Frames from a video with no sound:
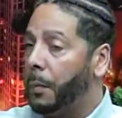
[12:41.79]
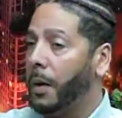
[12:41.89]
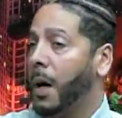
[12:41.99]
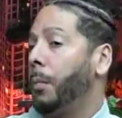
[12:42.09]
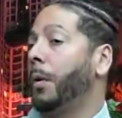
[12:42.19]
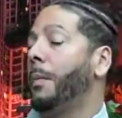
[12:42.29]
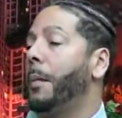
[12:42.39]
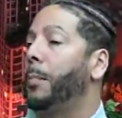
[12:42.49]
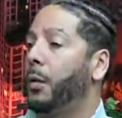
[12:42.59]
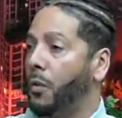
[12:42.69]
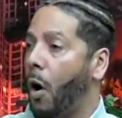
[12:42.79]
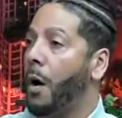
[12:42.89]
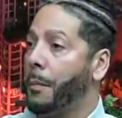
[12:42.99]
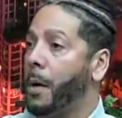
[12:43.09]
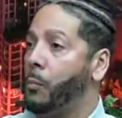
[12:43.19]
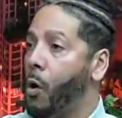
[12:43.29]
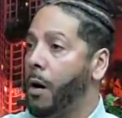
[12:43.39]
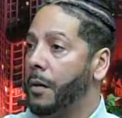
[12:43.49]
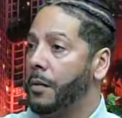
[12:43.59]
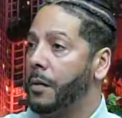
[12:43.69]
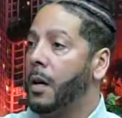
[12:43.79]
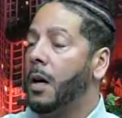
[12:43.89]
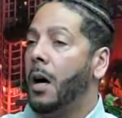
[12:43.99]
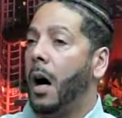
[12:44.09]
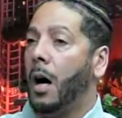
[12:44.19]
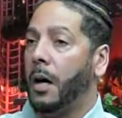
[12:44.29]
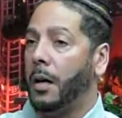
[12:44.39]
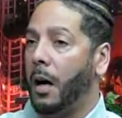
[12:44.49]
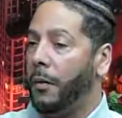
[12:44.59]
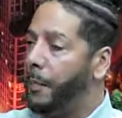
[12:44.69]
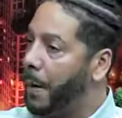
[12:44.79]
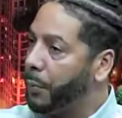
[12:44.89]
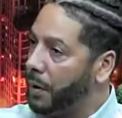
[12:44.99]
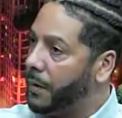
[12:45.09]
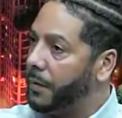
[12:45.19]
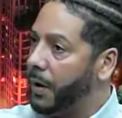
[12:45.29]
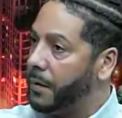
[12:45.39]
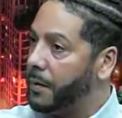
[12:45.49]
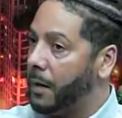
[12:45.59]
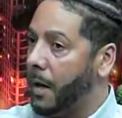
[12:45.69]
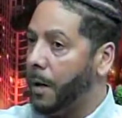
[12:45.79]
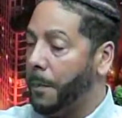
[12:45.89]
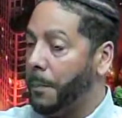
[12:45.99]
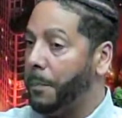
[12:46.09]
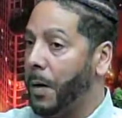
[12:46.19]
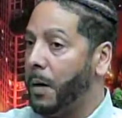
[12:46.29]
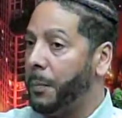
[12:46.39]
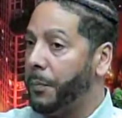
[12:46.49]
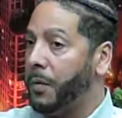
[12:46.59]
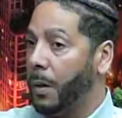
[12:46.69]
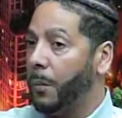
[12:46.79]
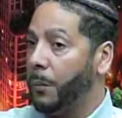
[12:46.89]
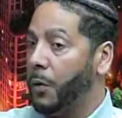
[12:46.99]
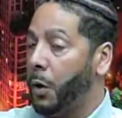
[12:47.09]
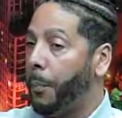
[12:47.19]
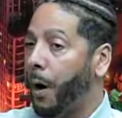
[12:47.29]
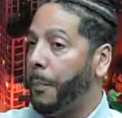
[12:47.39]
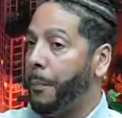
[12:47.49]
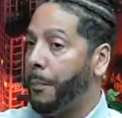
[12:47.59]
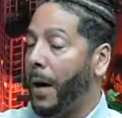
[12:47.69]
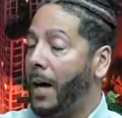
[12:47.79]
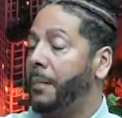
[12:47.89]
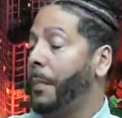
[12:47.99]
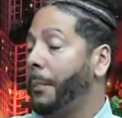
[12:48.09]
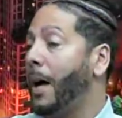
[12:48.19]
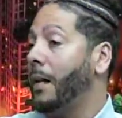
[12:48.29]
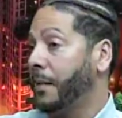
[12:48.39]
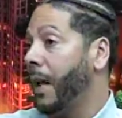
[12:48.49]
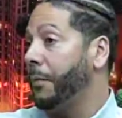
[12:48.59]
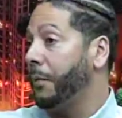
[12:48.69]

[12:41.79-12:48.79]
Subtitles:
A couple of my books are memoirs of my previous, my past life.